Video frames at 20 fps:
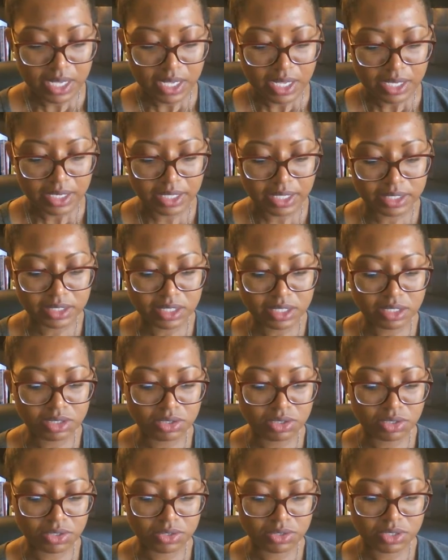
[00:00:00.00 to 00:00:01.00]
Nixon
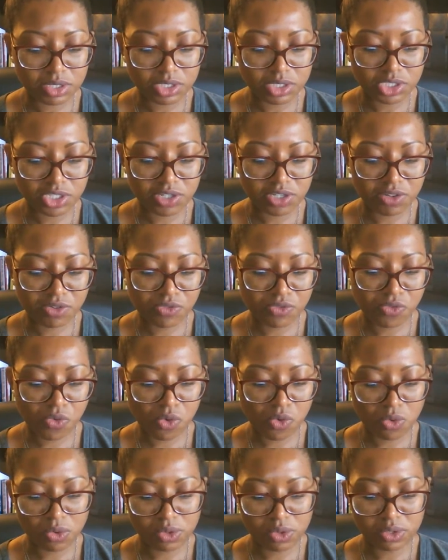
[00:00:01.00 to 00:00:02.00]
turned to Gerald
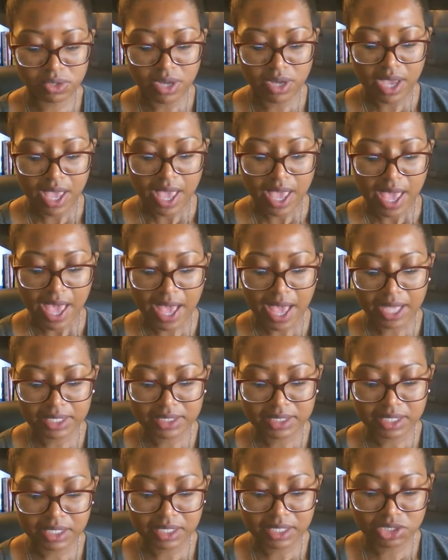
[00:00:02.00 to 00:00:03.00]
Ford
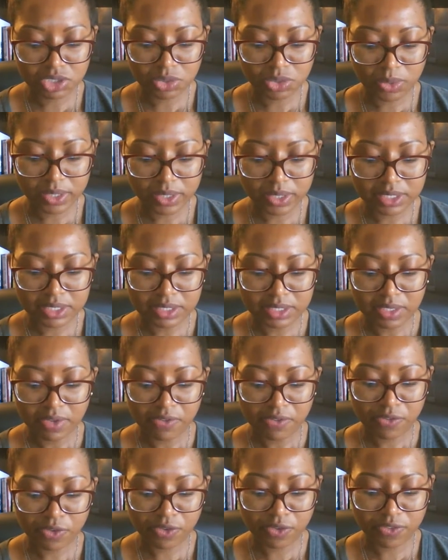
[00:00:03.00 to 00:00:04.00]
as his choice
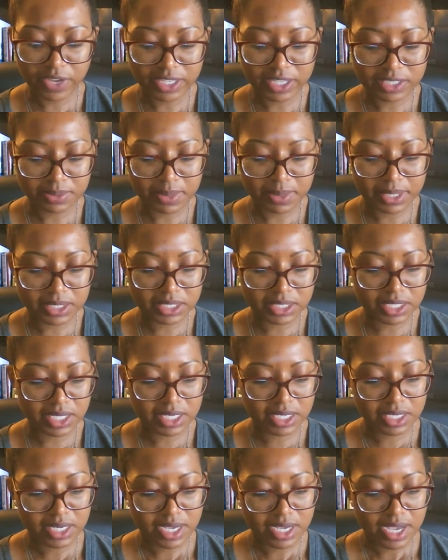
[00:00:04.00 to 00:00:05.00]
for vice
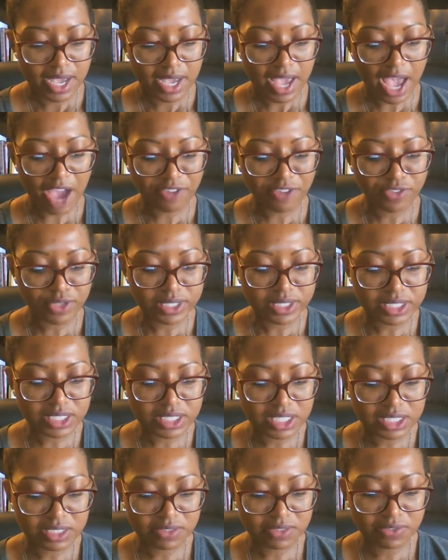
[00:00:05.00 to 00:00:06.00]
president. After
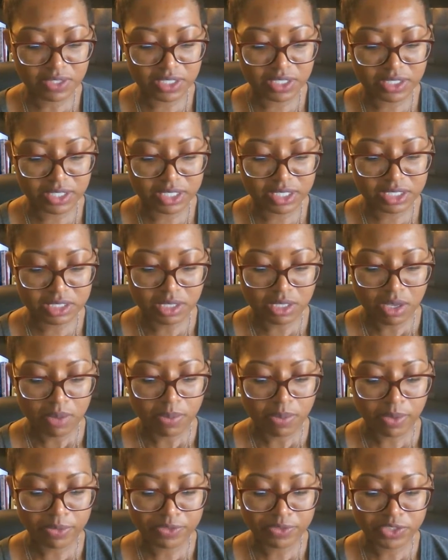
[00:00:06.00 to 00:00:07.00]
extensive hearings,
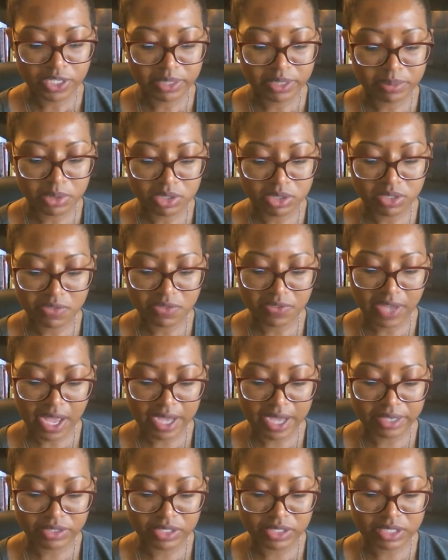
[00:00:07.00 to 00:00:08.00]
both chambers of
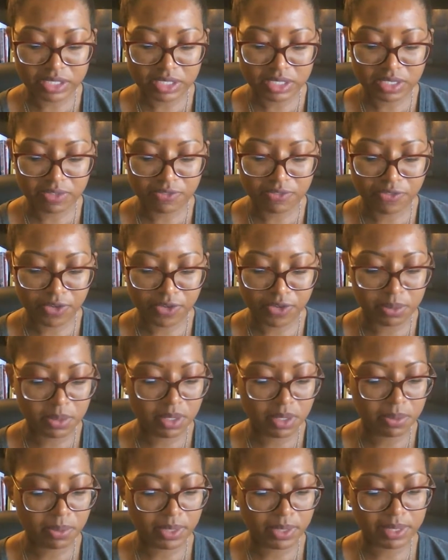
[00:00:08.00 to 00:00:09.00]
Congress confirmed
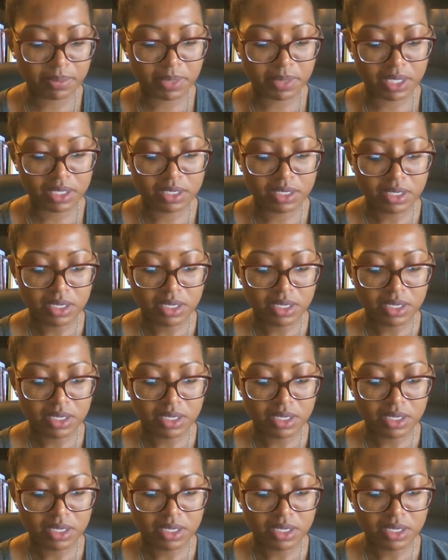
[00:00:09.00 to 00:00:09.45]
the appointment.